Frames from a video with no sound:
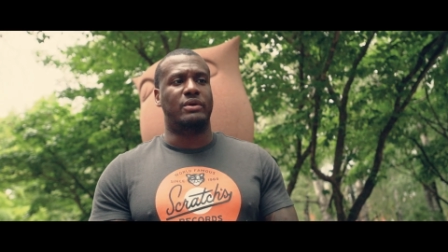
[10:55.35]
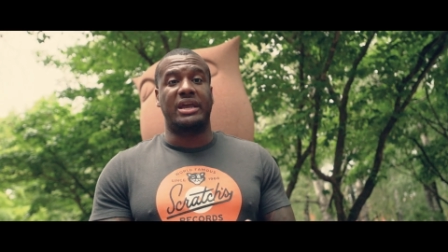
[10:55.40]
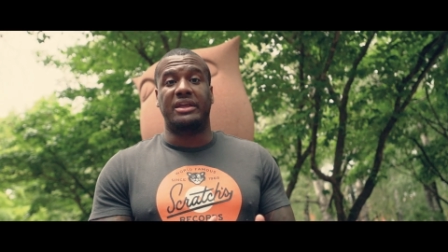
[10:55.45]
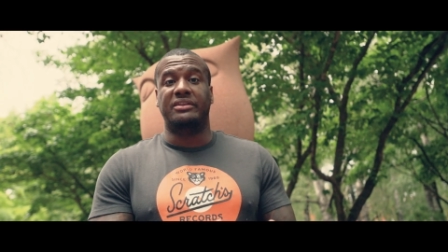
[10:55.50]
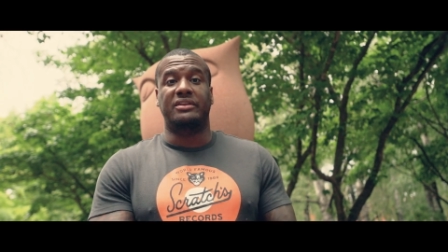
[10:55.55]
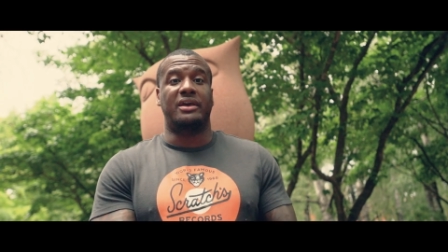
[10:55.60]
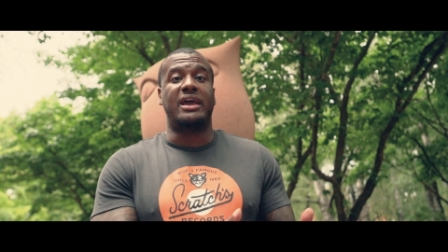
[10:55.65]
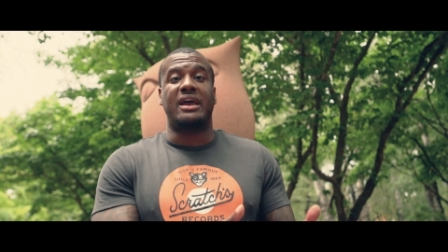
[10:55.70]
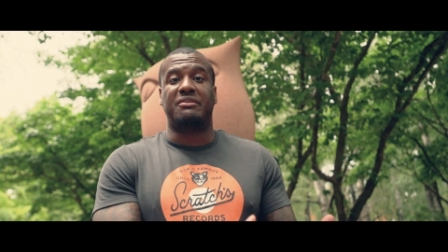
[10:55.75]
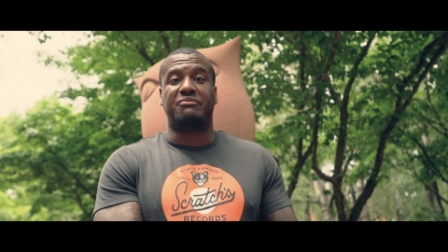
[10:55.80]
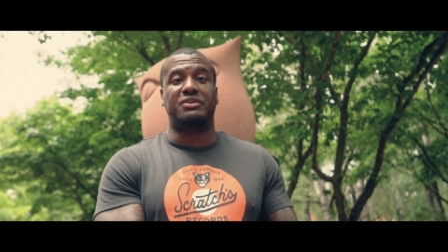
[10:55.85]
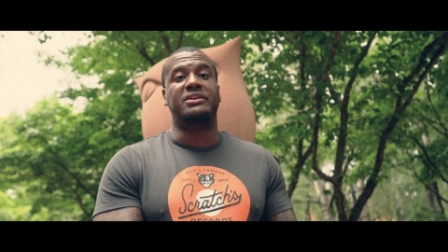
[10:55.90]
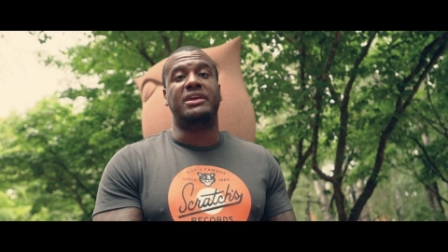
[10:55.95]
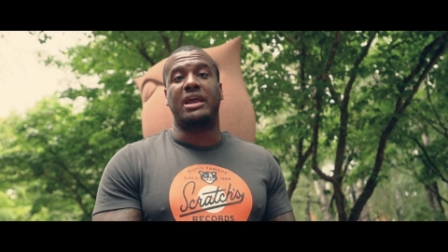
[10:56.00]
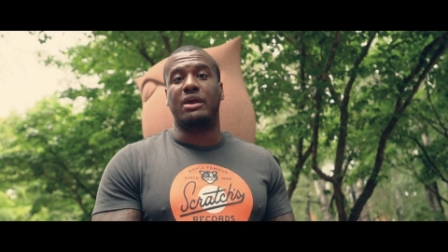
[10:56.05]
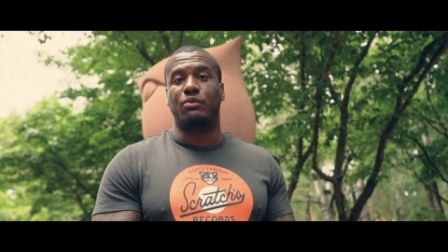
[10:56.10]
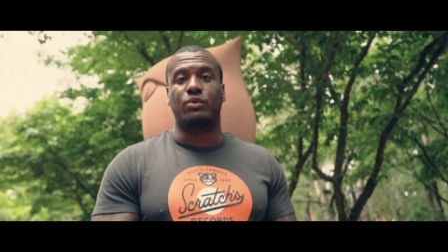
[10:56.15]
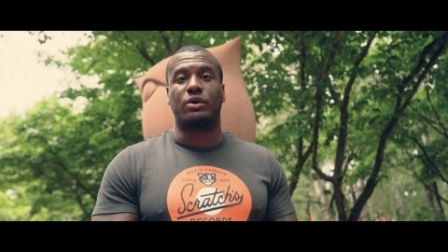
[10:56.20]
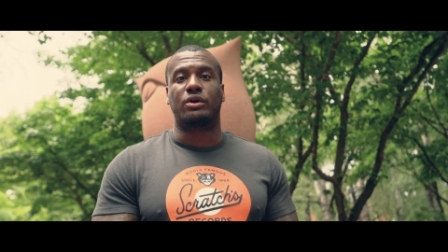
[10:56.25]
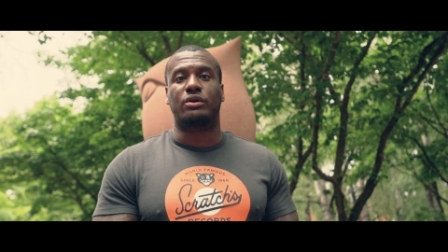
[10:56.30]
in the
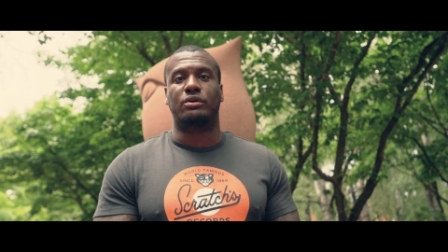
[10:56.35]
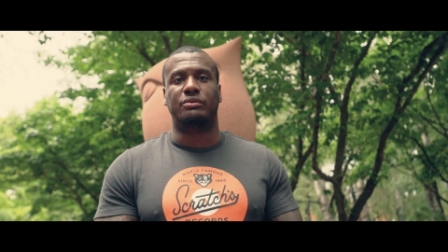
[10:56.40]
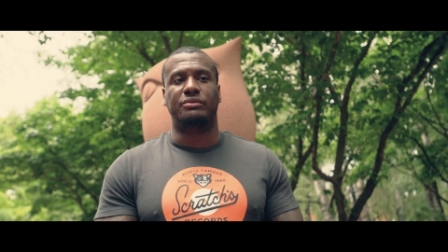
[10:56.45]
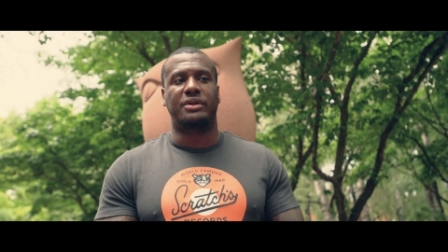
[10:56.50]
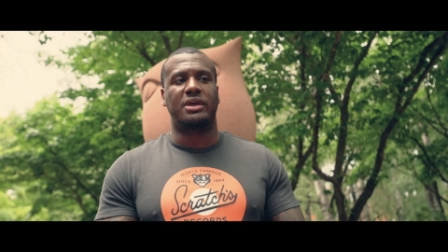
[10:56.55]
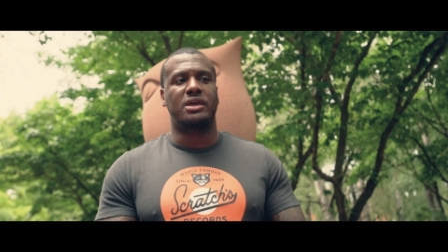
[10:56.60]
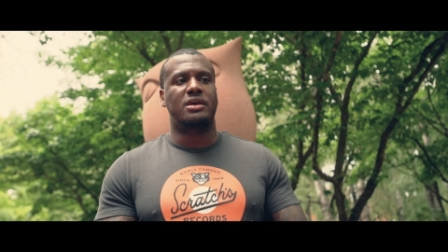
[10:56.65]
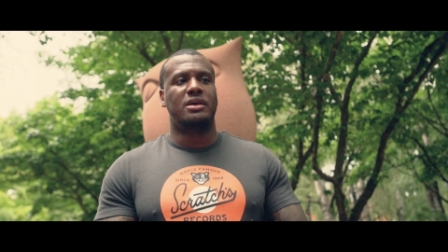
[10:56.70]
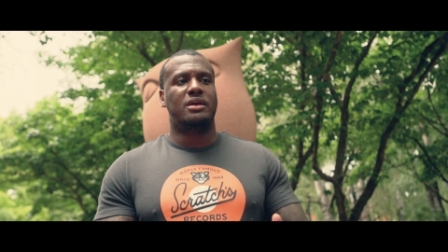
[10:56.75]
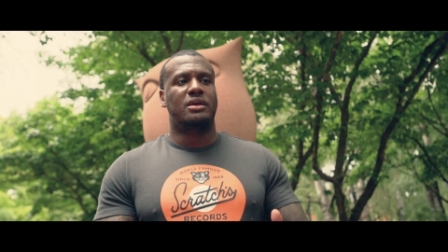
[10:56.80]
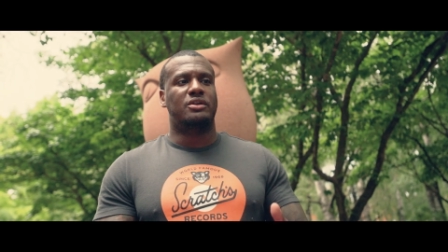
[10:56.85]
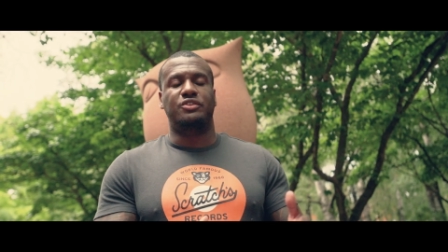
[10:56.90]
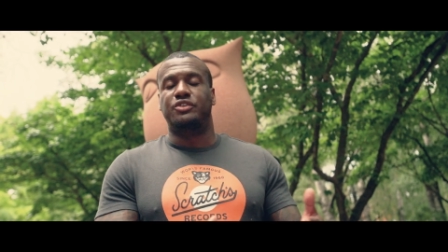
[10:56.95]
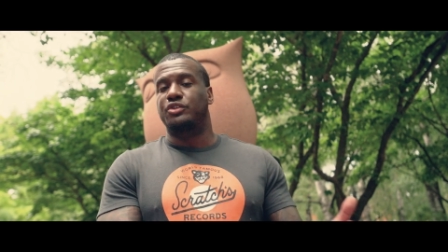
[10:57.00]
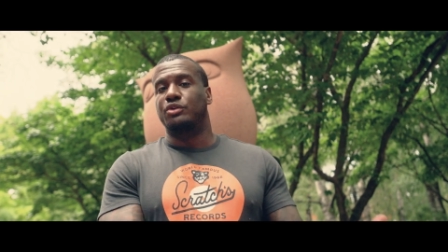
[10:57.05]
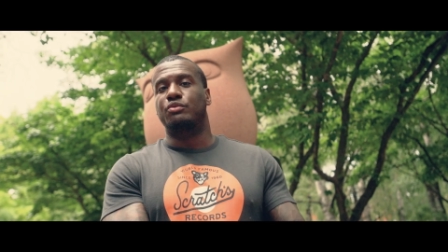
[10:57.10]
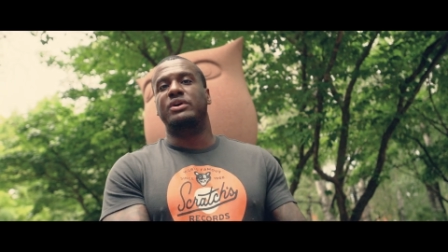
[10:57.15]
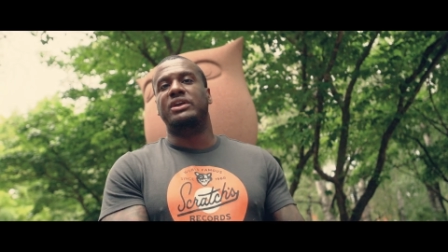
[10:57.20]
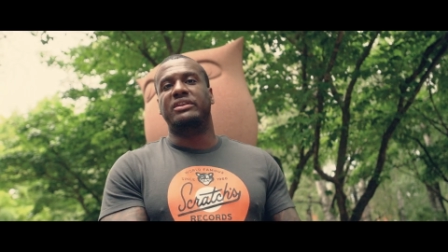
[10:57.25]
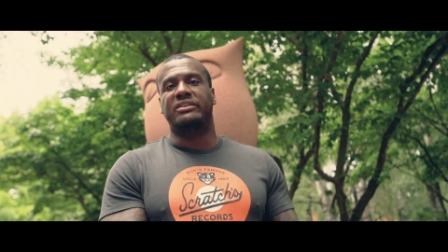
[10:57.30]
everyday world
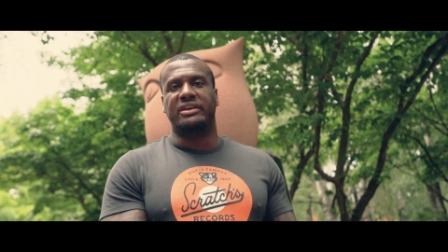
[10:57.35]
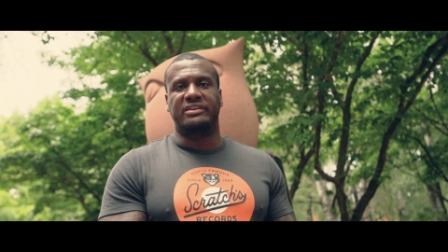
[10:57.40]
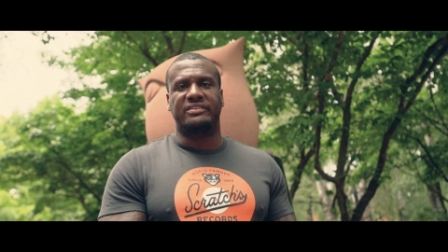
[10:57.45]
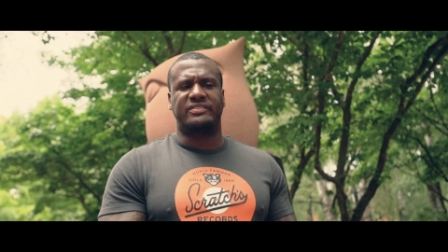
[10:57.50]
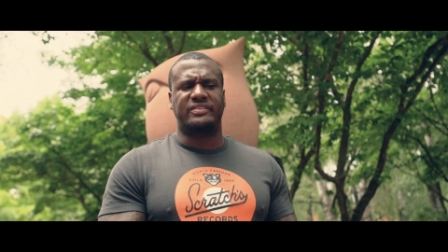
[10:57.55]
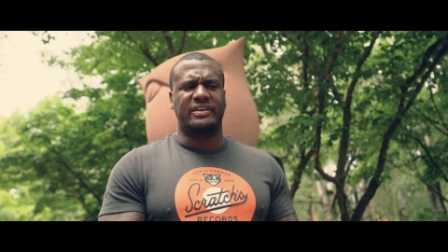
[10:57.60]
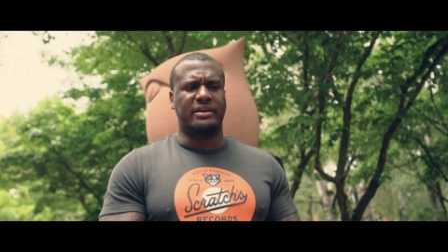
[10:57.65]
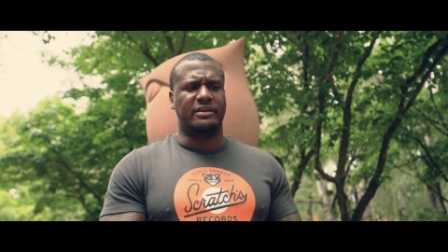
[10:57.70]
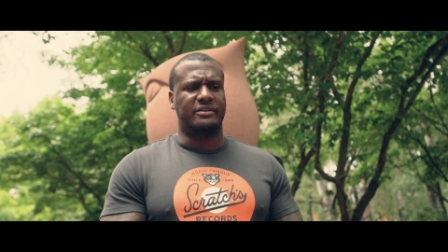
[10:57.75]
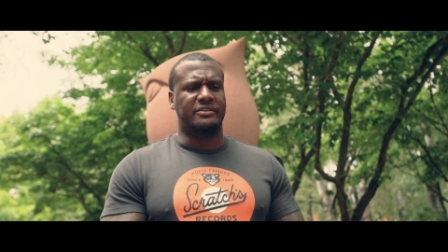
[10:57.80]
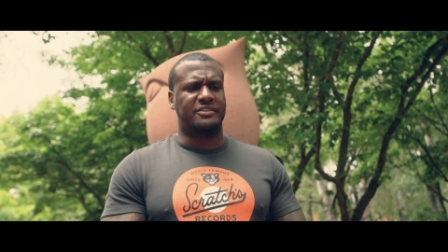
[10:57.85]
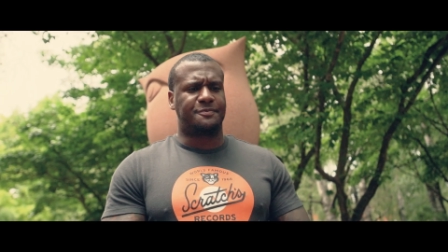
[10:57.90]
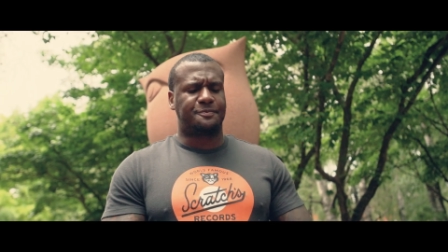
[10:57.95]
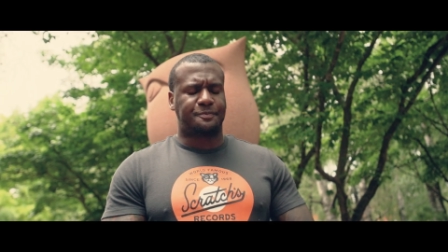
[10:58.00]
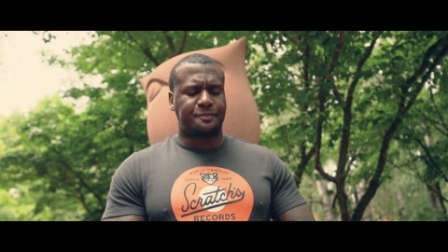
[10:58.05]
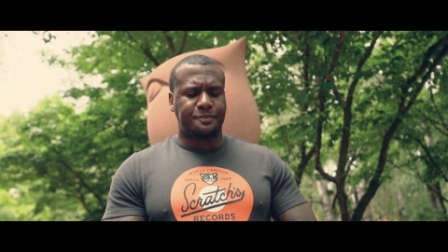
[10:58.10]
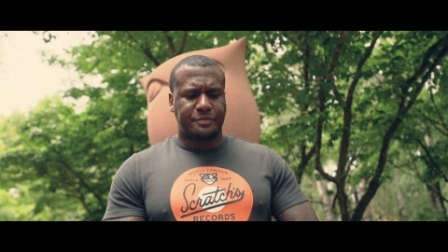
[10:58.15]
doing these things.